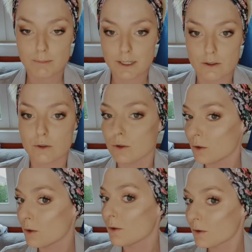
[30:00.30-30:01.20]
gotta do,
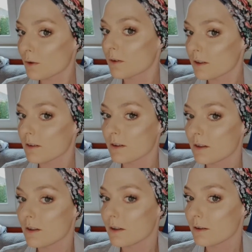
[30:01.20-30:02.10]

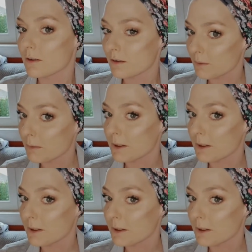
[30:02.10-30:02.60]
you see what I